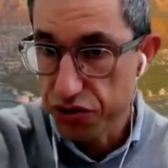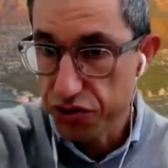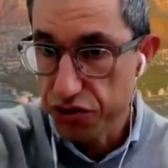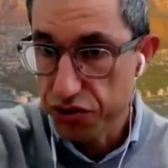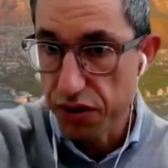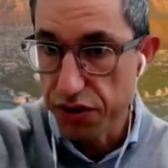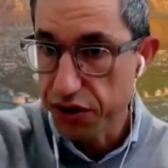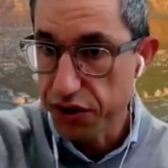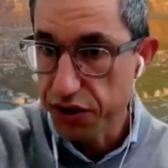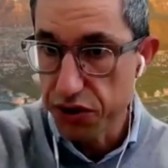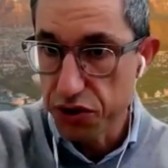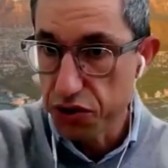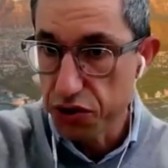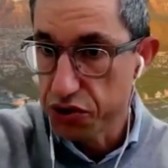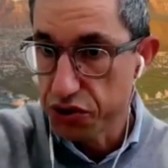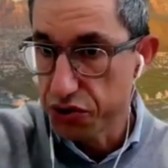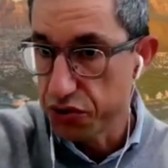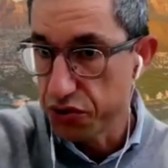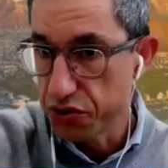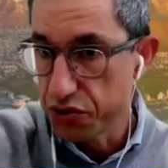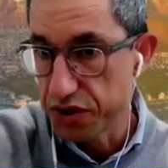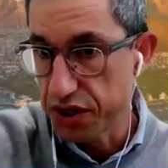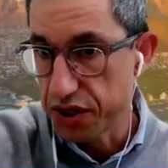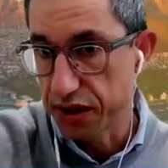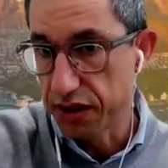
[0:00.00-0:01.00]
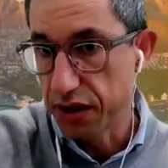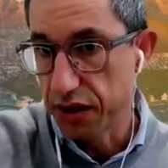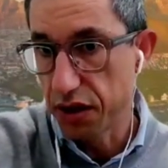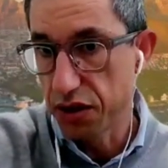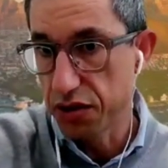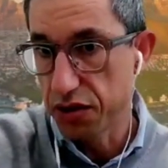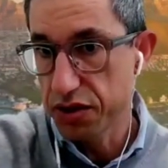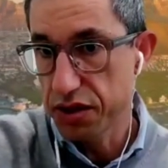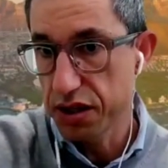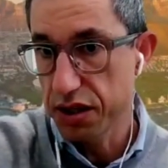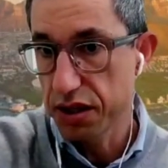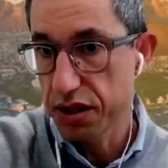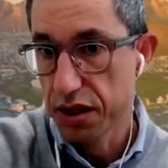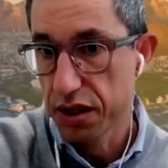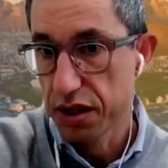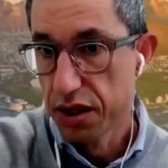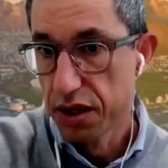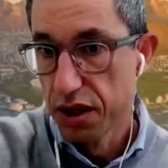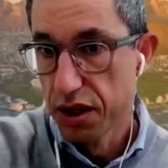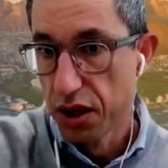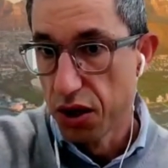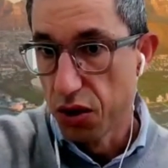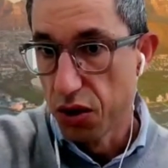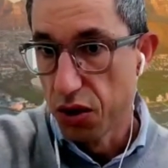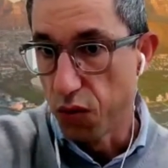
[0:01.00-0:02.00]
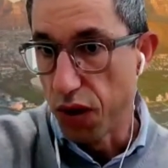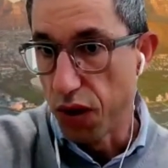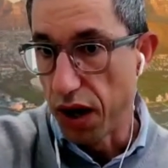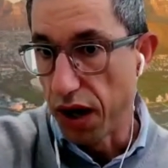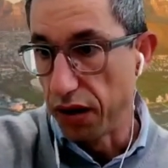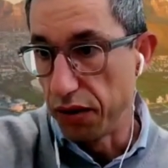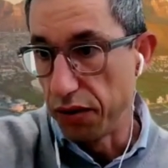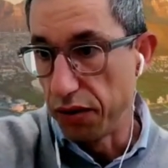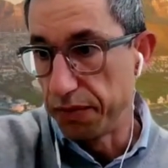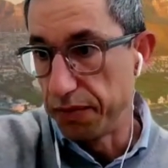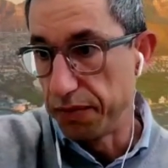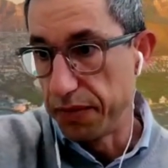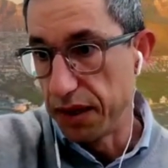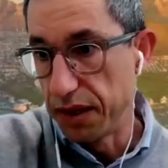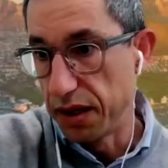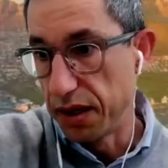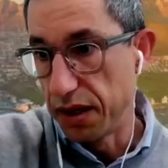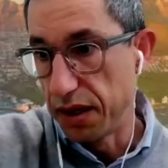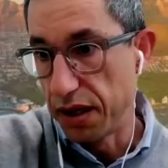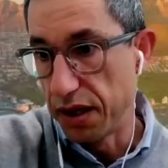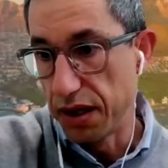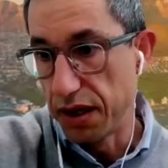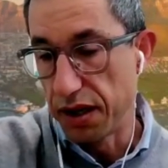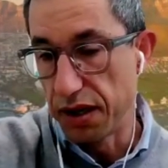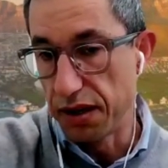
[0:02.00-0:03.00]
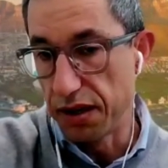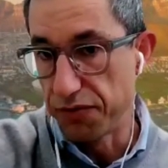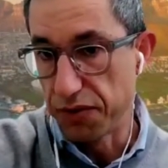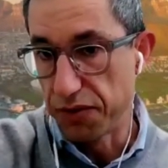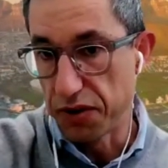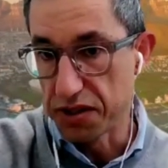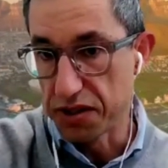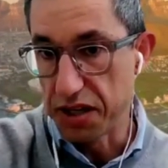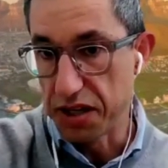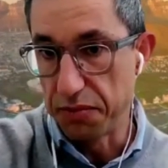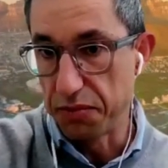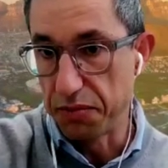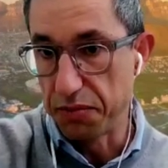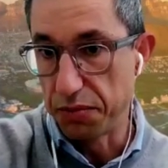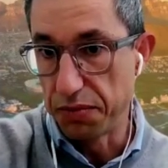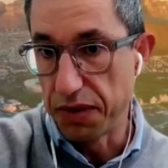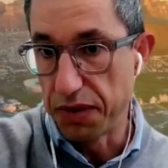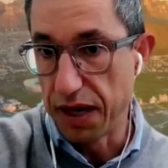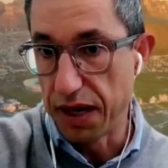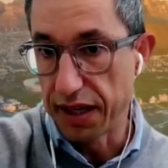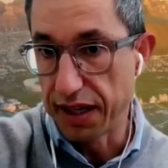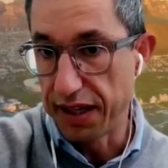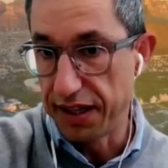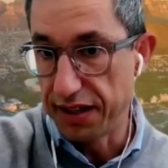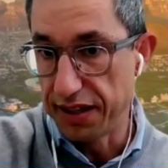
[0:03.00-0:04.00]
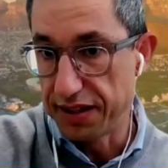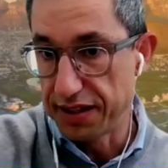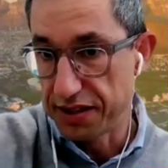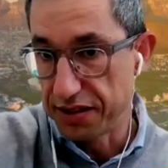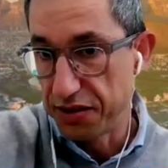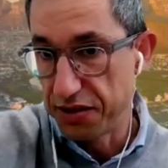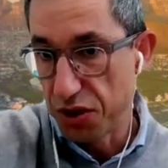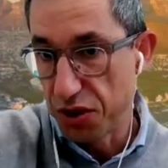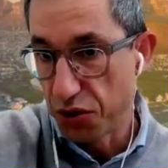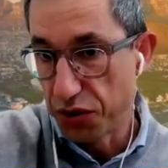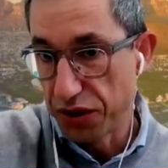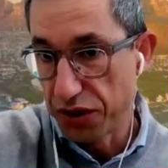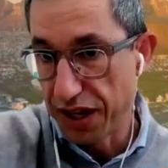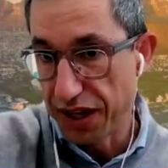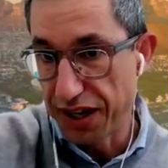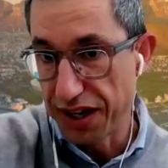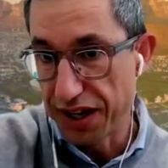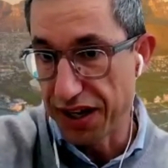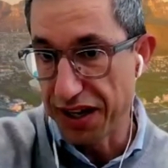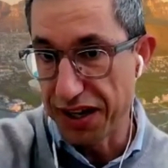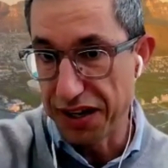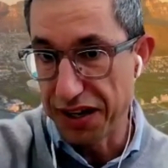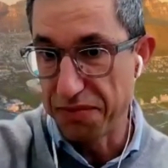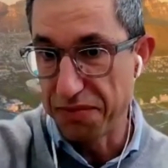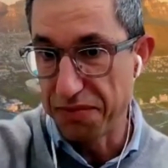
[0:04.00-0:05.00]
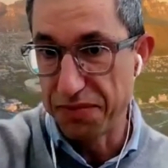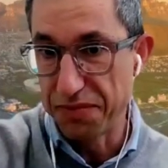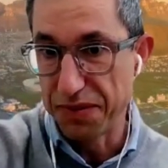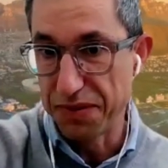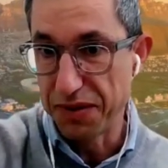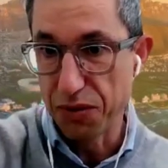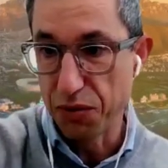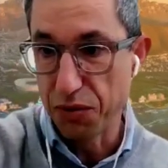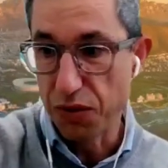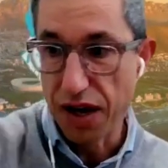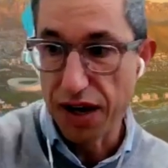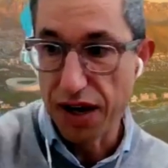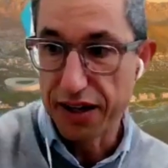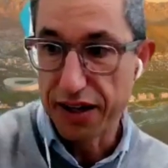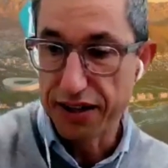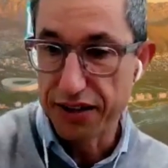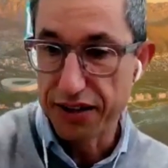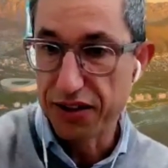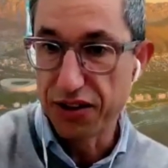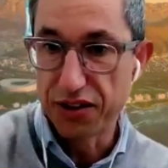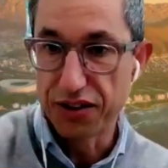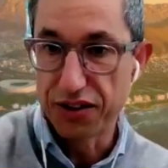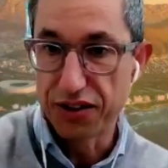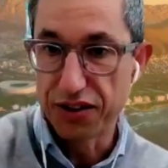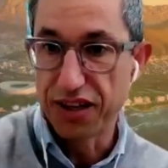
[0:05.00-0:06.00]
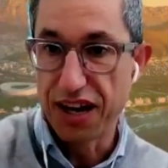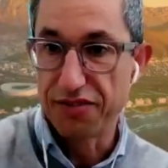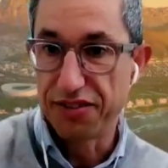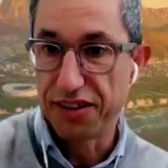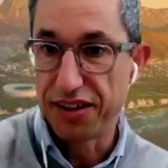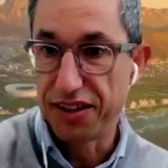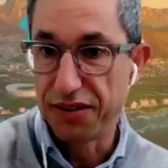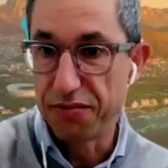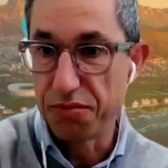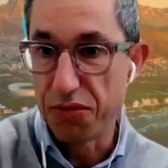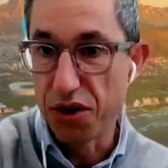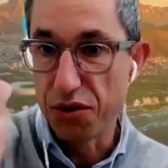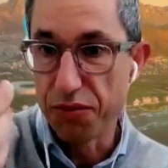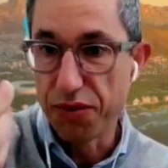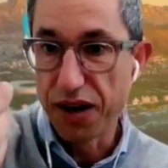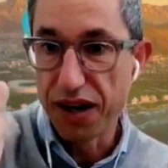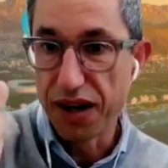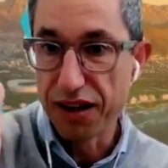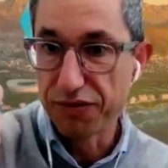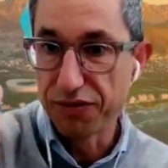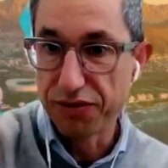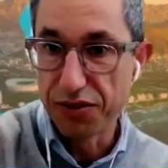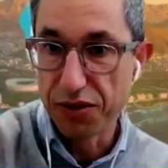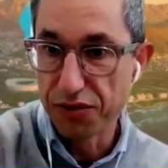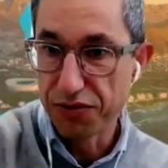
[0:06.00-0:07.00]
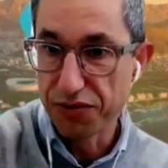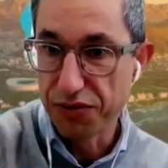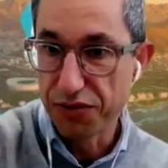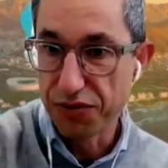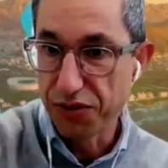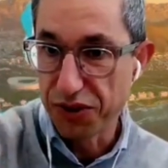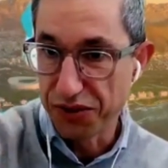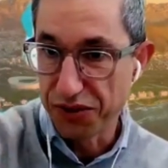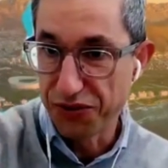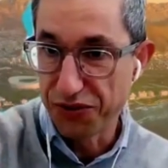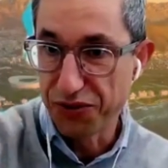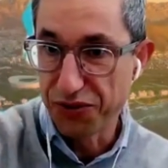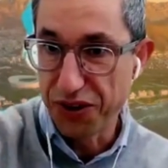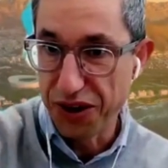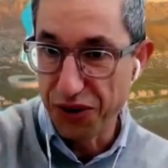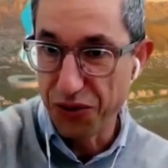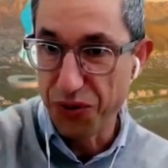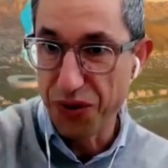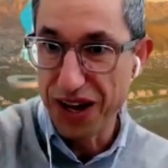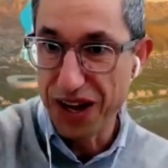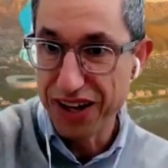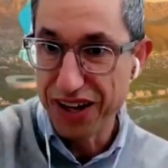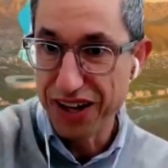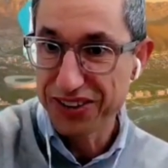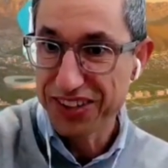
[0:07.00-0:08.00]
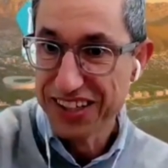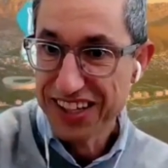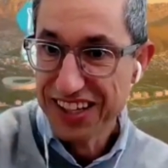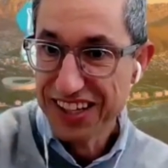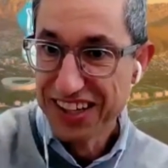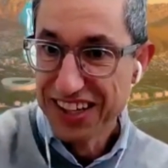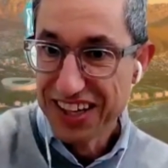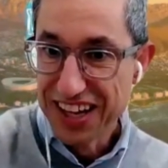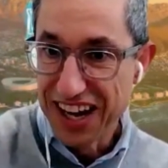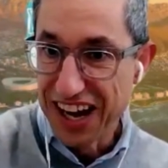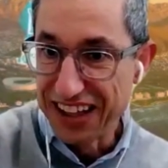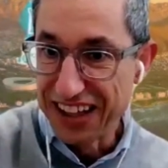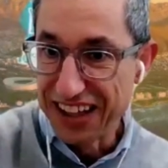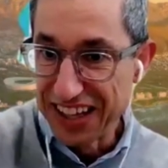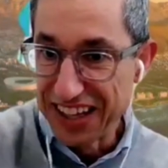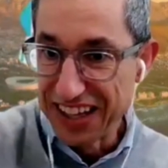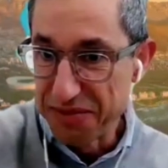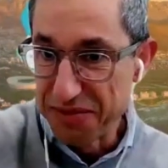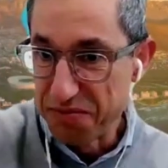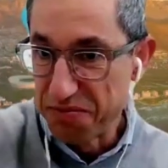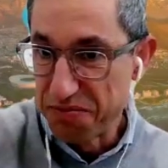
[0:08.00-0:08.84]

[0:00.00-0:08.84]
You are used to technology, while, for example, my kids know that I did not have a mobile phone for a while, and